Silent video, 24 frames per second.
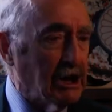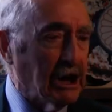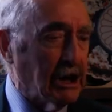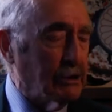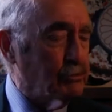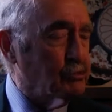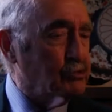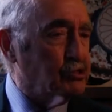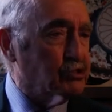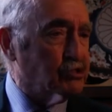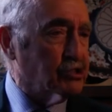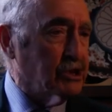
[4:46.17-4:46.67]
I
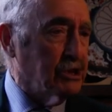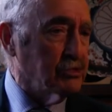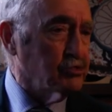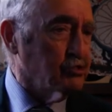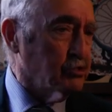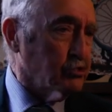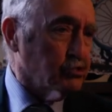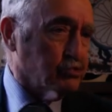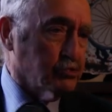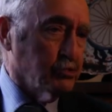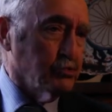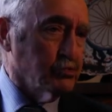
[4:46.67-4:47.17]
would send
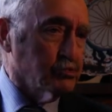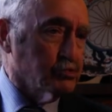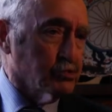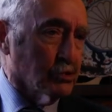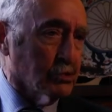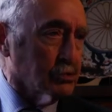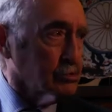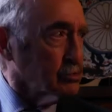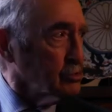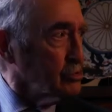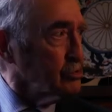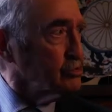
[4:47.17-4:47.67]
it to
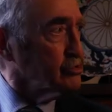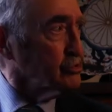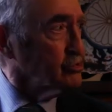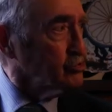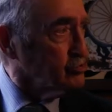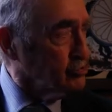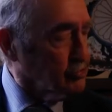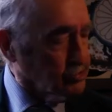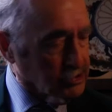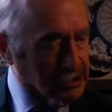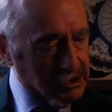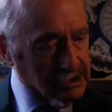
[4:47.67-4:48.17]
Donald and
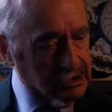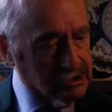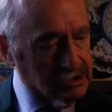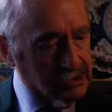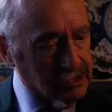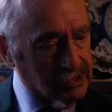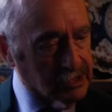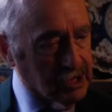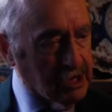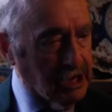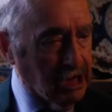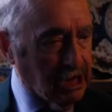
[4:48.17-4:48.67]
to
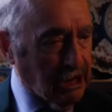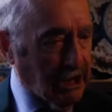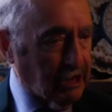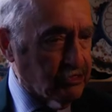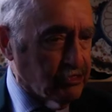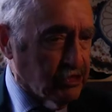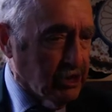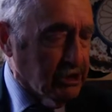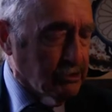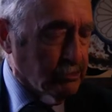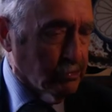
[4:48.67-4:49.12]
Duncan, and they